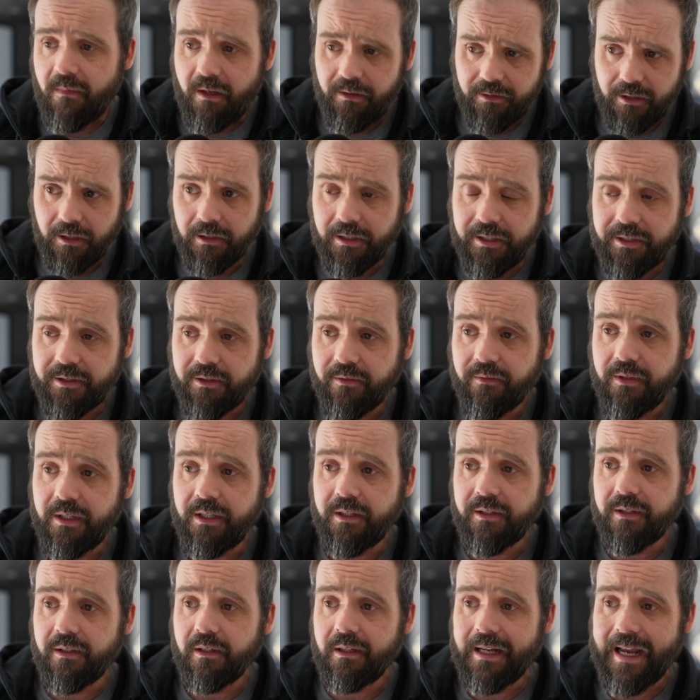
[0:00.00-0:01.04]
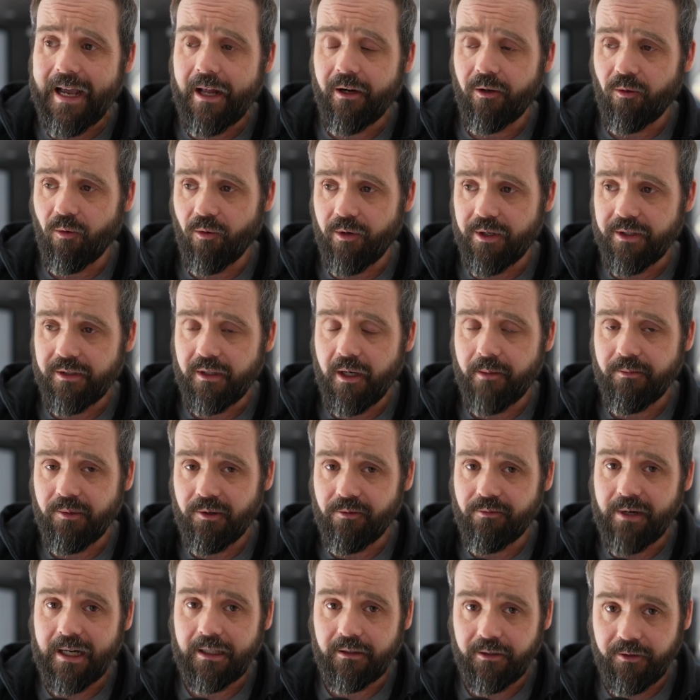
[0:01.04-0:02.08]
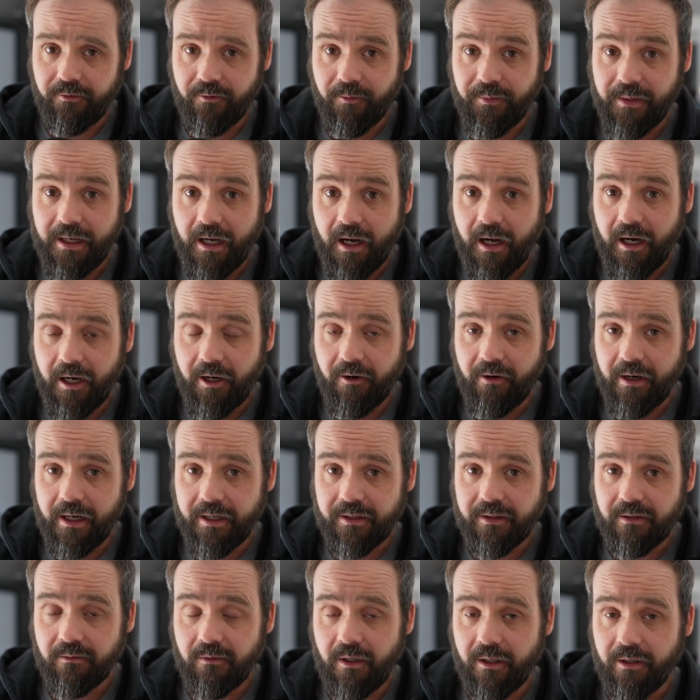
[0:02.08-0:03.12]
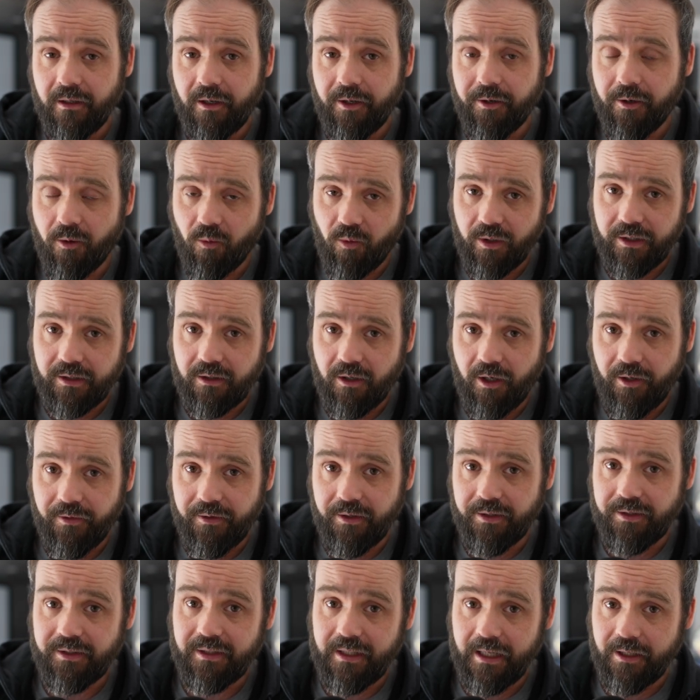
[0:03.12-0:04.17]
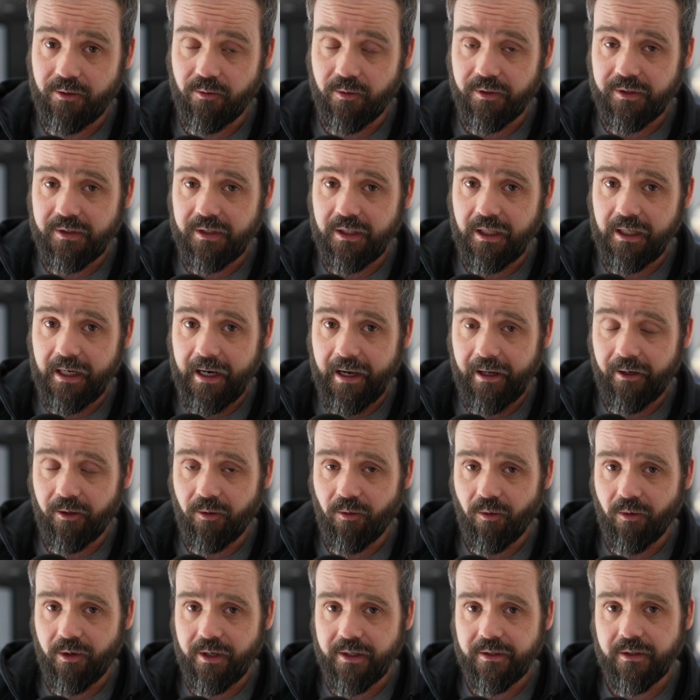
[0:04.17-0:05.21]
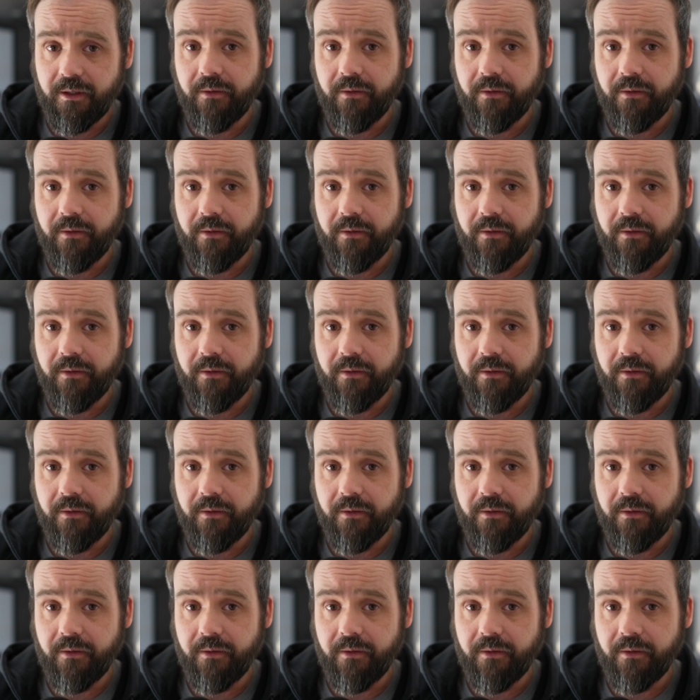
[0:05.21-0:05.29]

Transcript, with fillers: the list of these categories come directly from the IRS uh, under what's called their Schedule C categories.